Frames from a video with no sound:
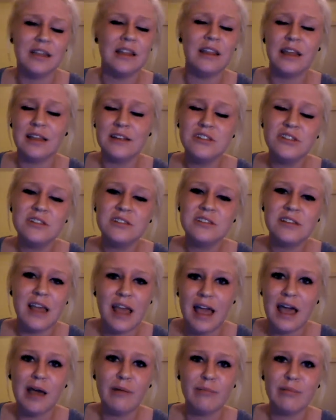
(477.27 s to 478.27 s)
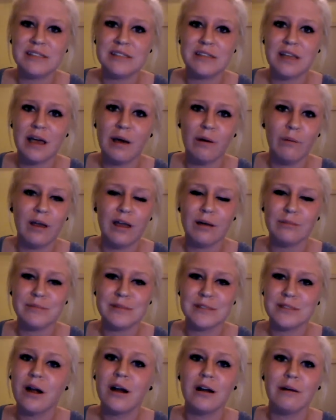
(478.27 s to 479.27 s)
Like, it just happens that way. I'm
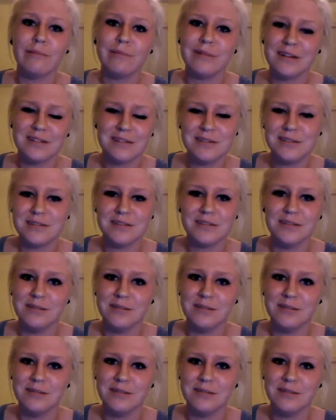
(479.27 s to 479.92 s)
sorry, but it